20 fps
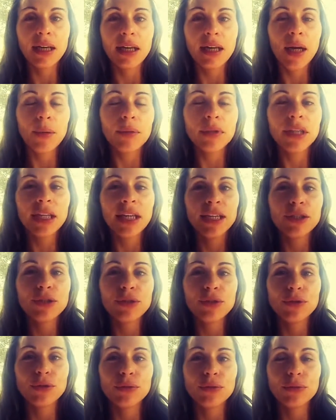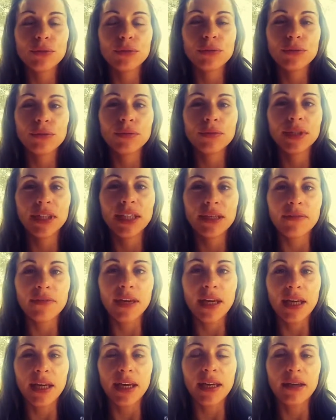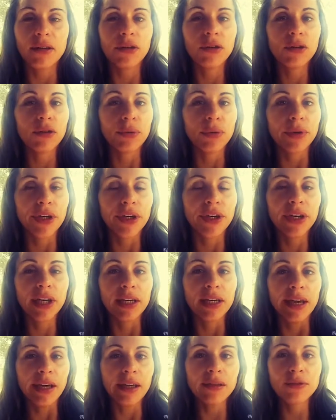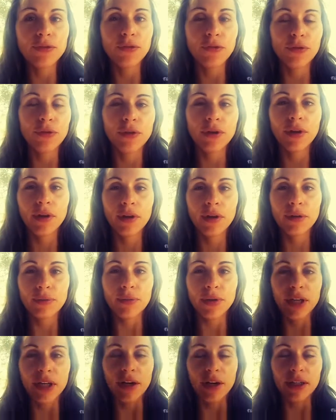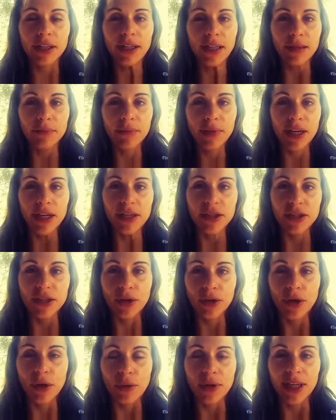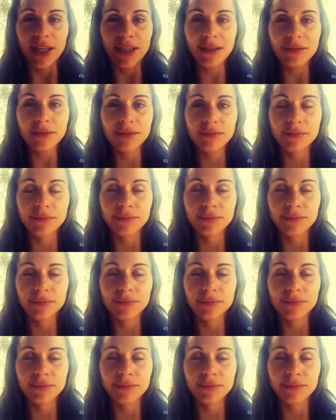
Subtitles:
I would like to give a Career Connect regarding inpatient coding.